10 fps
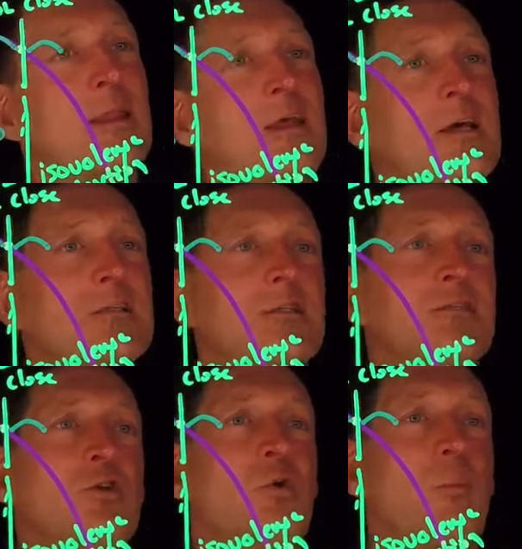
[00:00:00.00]
this, and
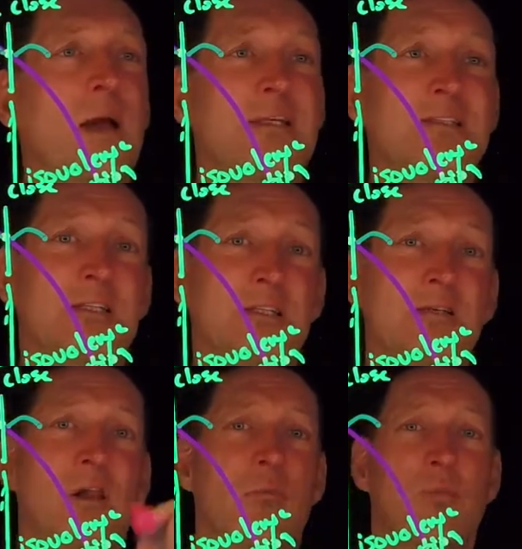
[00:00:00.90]
so my
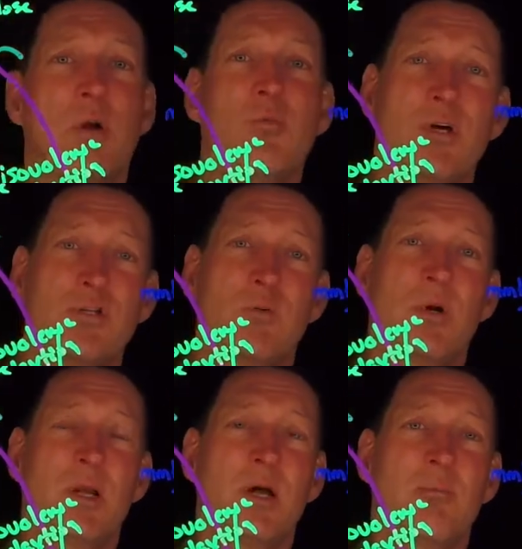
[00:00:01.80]
systolic blood pressure
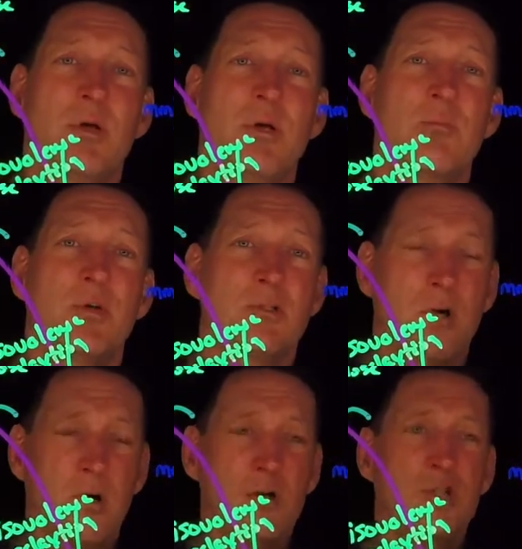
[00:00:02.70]
went up because the
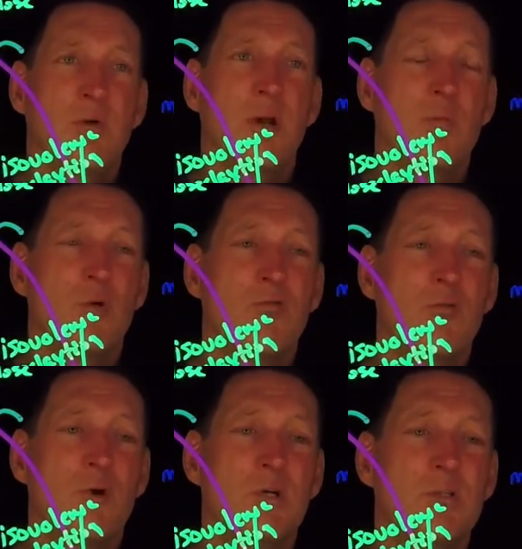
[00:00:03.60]
heart generated more
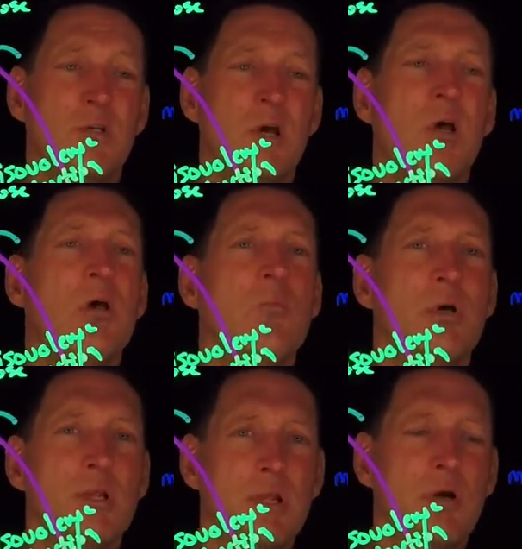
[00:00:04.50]
force.
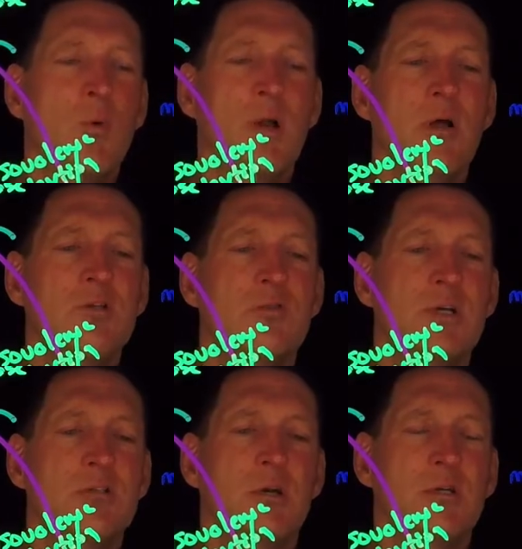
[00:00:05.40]
But look what else Frank
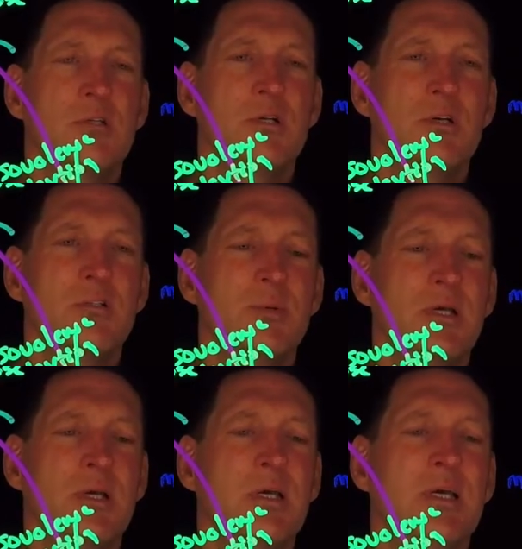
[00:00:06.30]
Starling's law tells me.
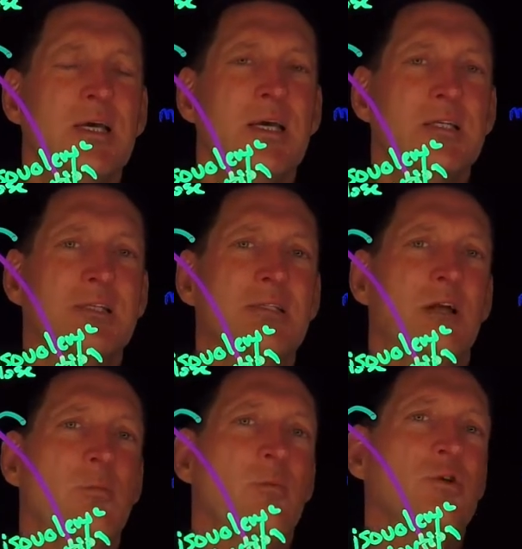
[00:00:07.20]
It says I'm
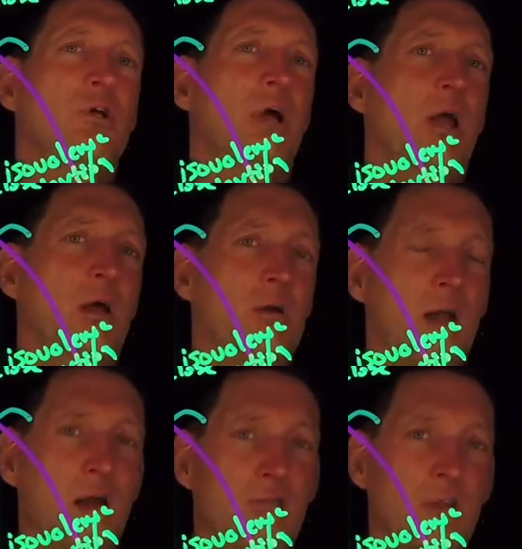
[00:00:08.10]
going to push out
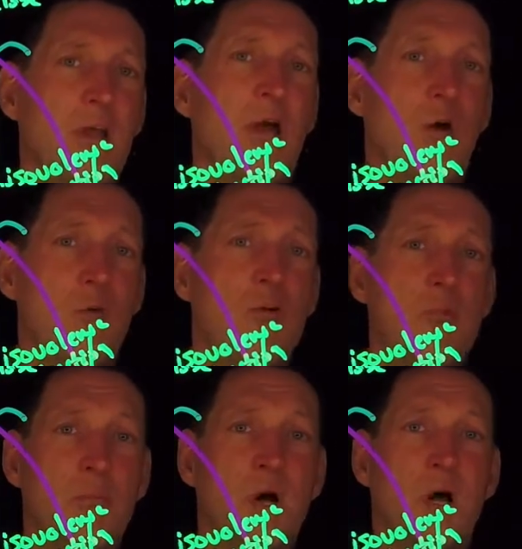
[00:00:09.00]
everything over and
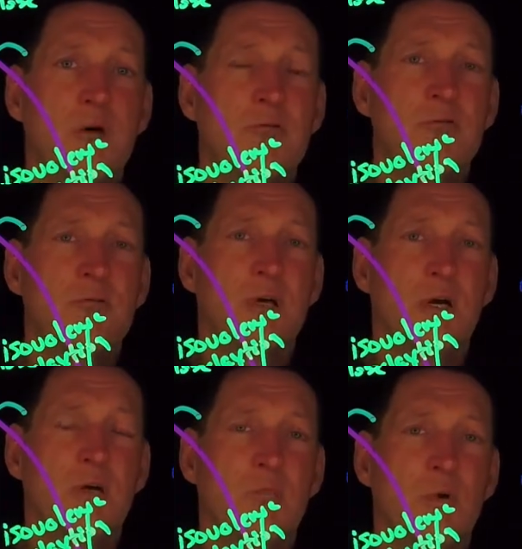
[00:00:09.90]
above
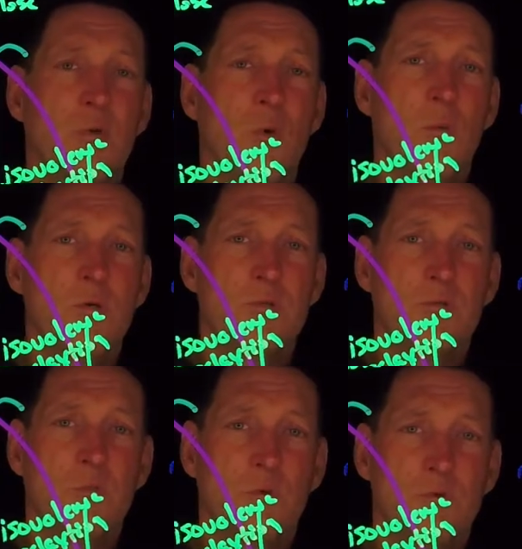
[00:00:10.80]
what
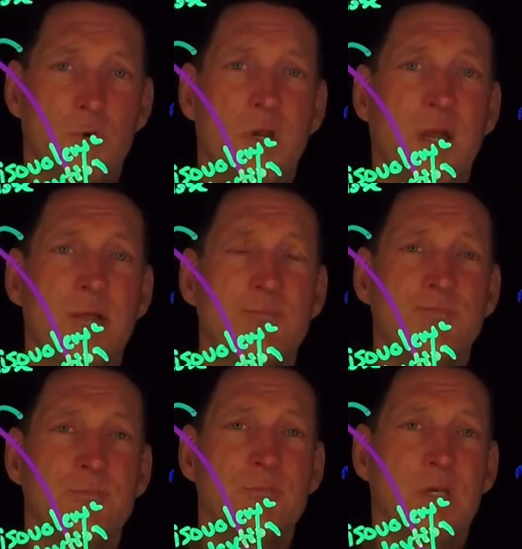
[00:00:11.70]
was put in,
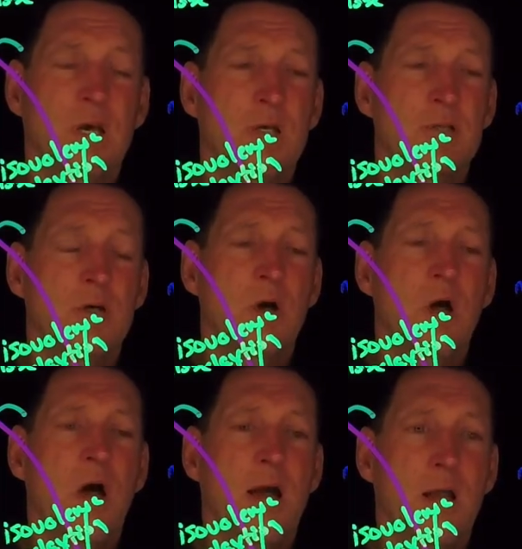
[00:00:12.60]
Okay, so
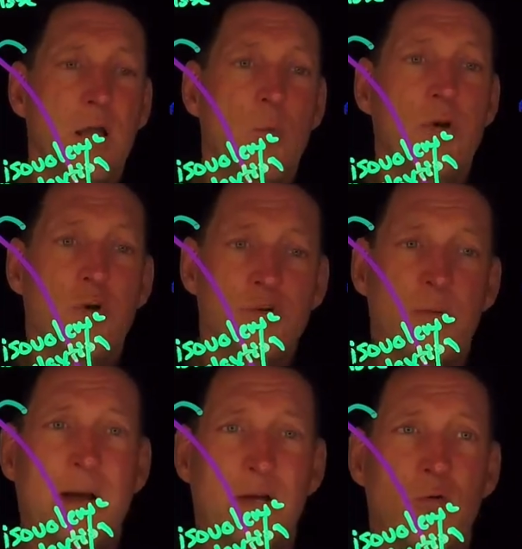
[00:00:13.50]
it returns me
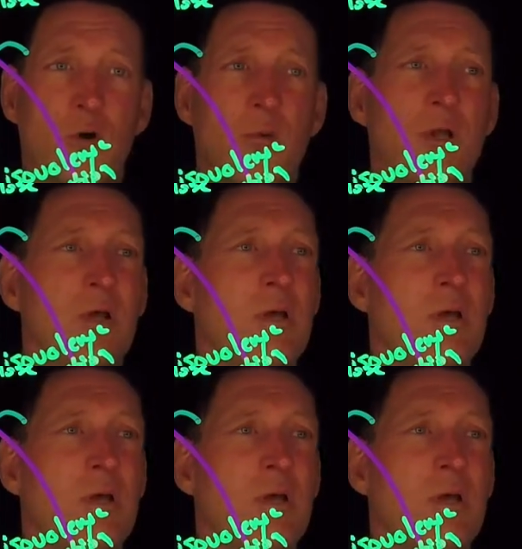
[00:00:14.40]
back to normal.